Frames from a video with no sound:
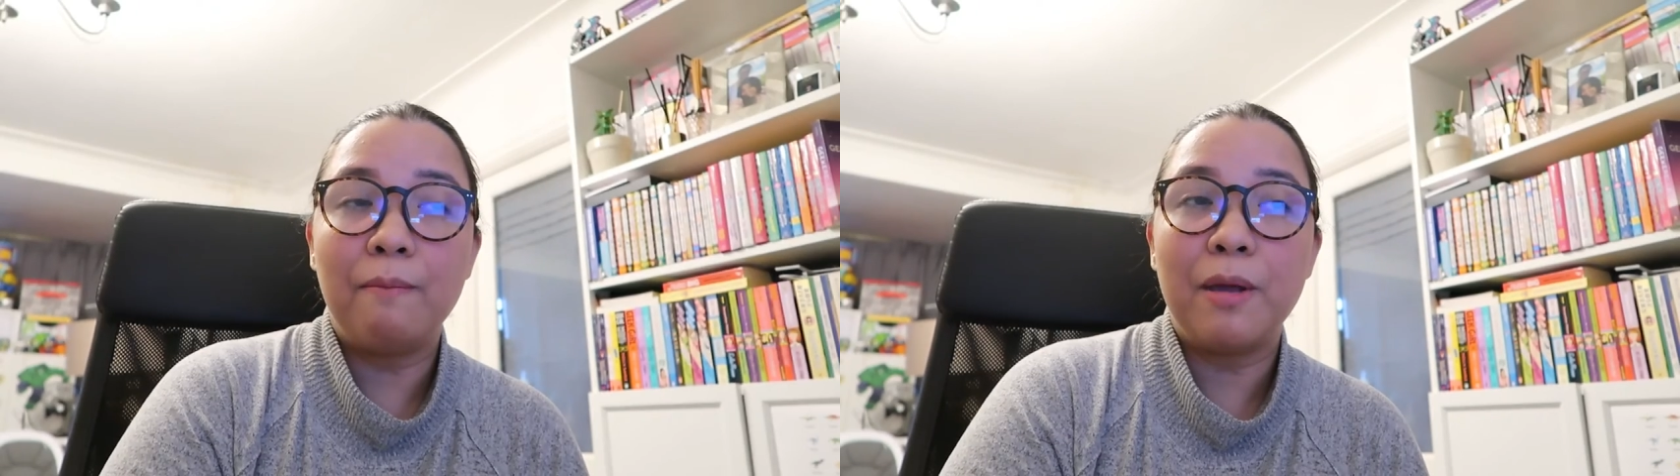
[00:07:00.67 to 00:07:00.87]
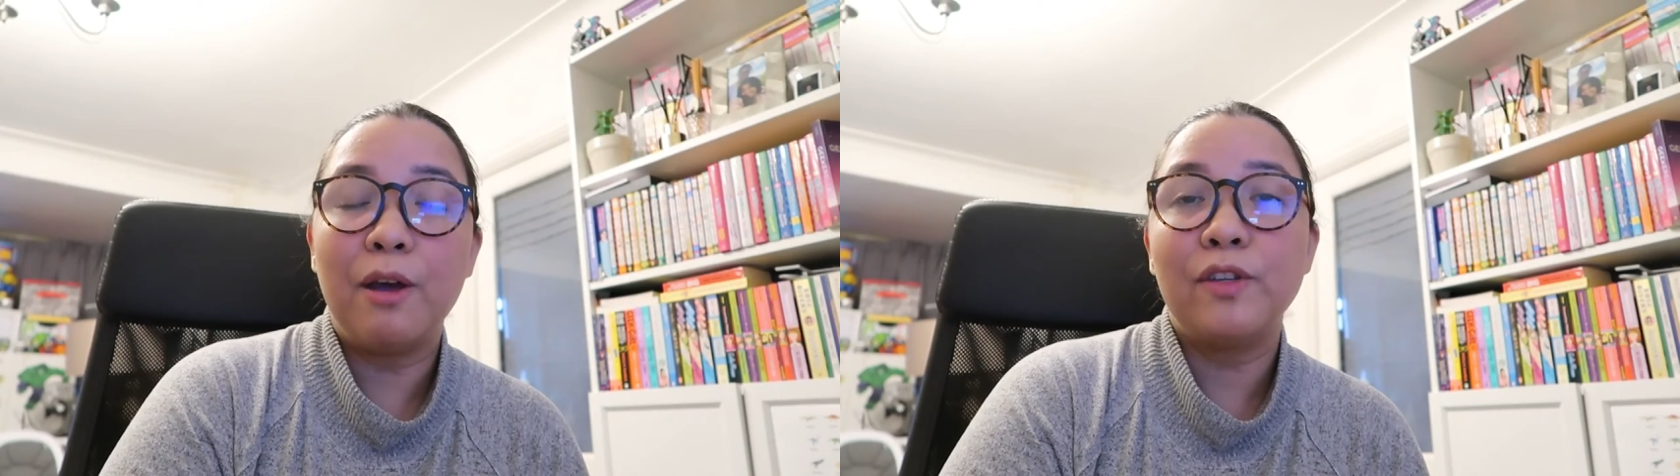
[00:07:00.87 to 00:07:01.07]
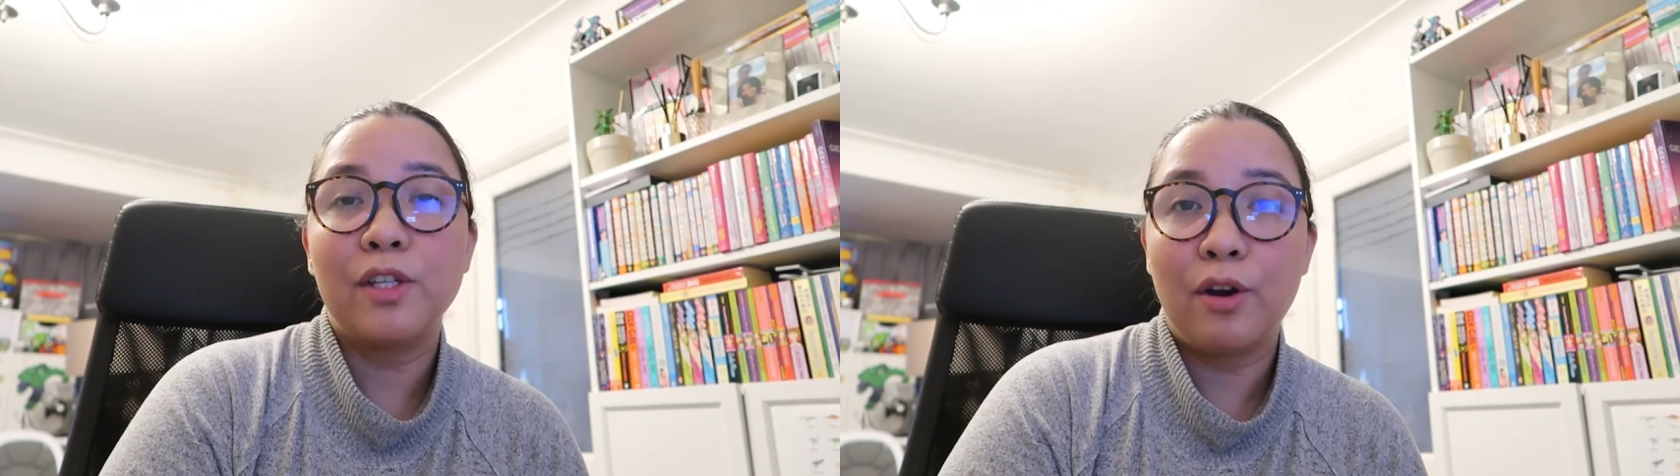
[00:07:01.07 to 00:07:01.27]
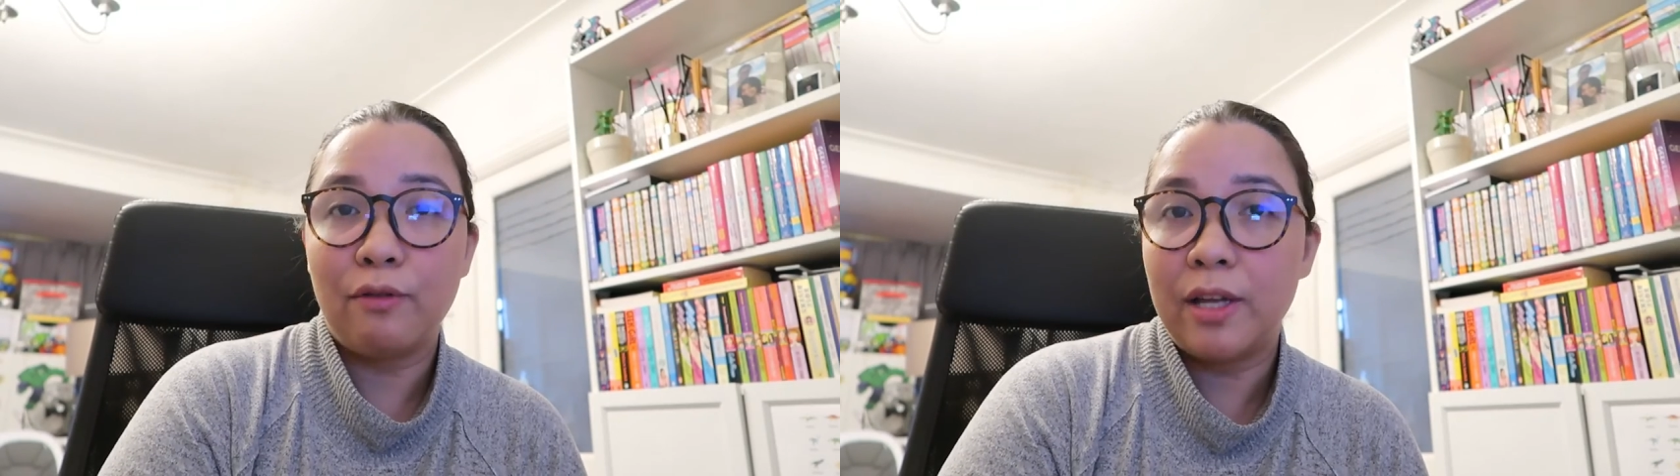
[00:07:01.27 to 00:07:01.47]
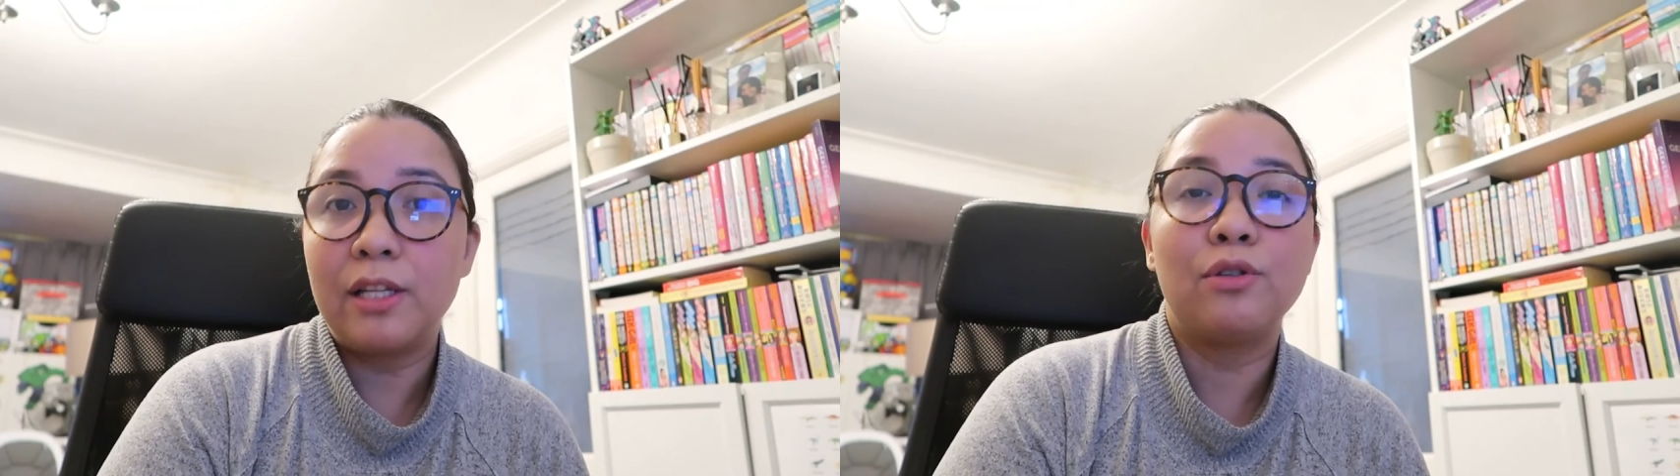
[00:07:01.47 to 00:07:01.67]
be of
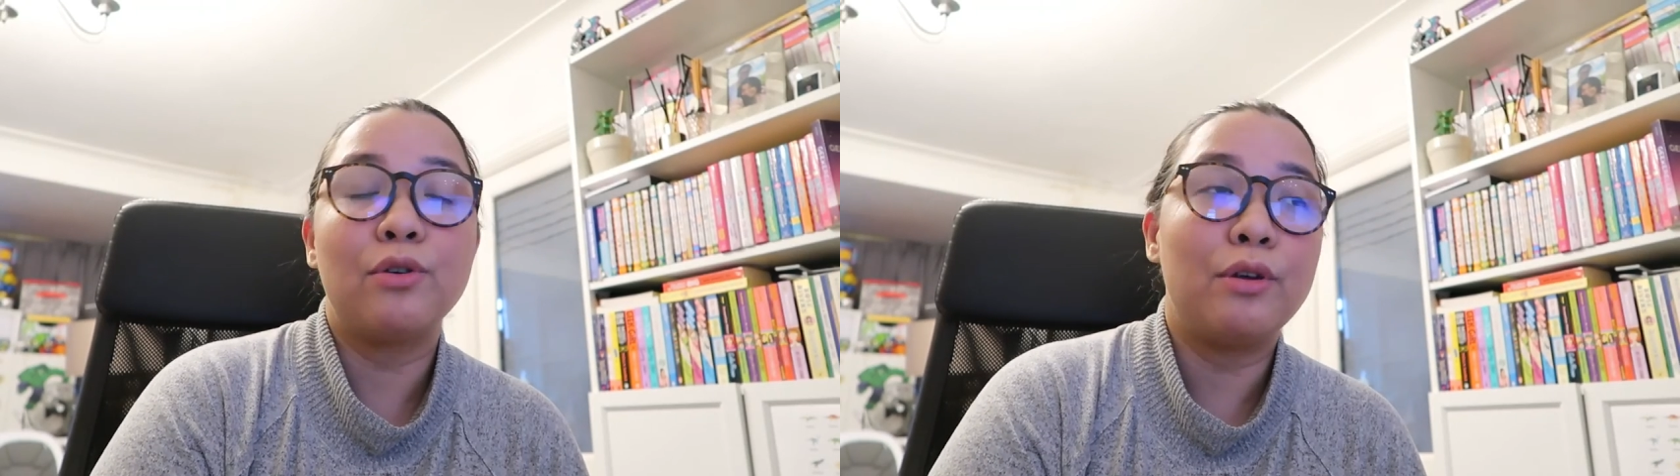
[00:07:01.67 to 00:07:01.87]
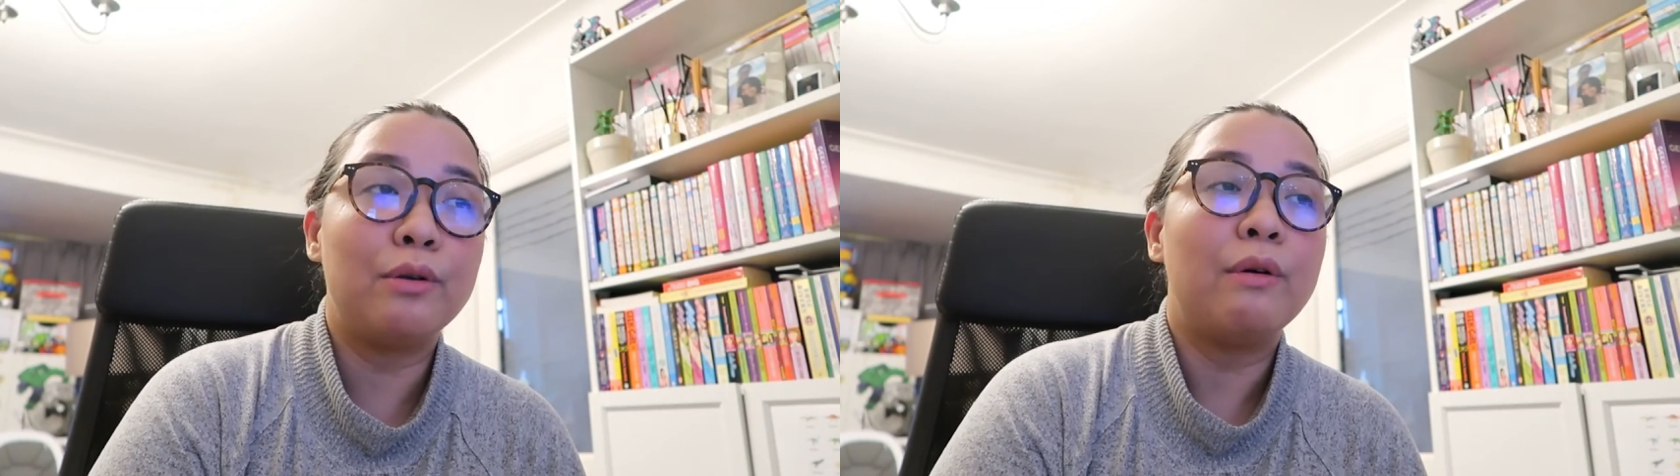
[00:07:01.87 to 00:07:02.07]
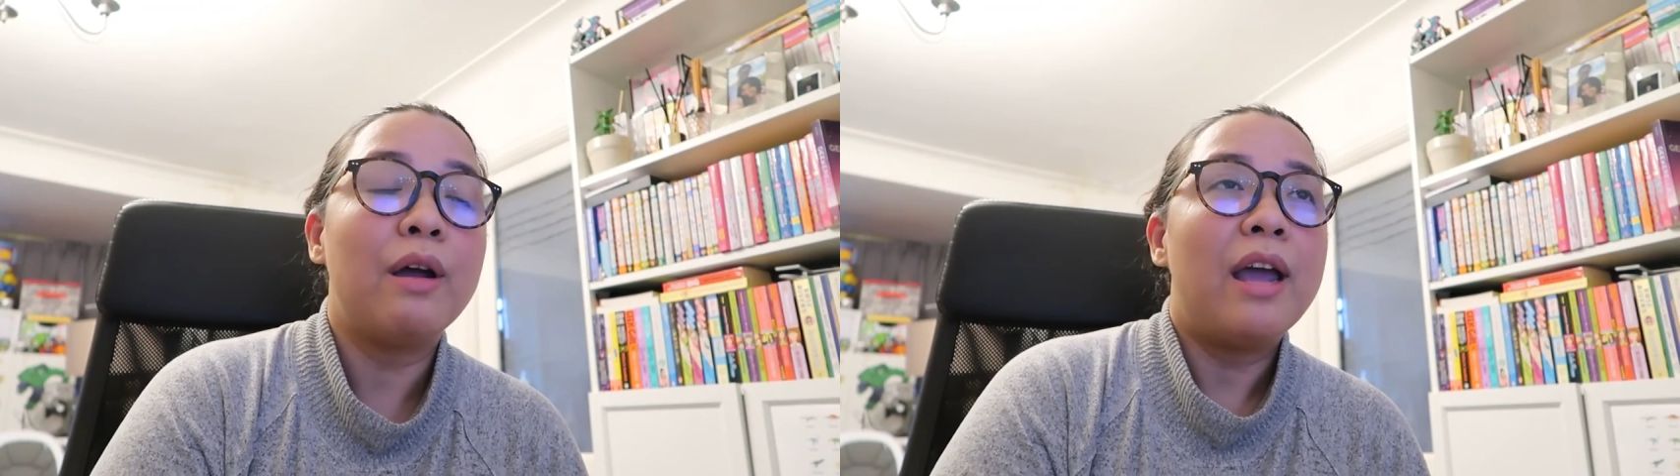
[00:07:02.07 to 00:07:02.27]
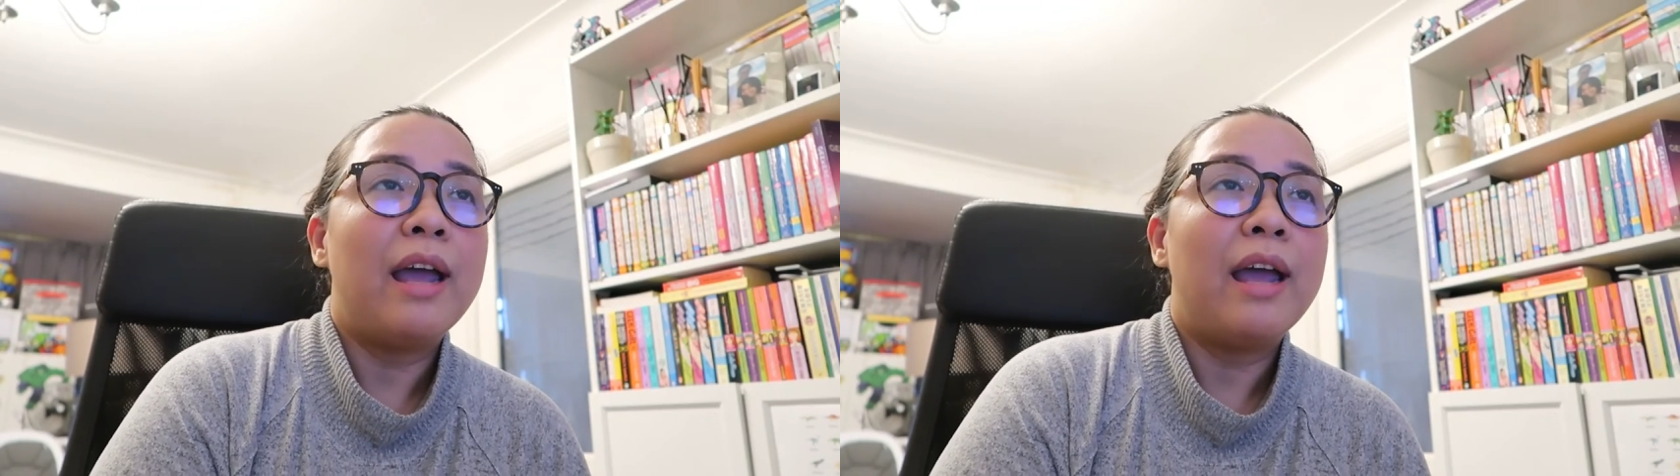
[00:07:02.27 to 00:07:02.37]
service to you.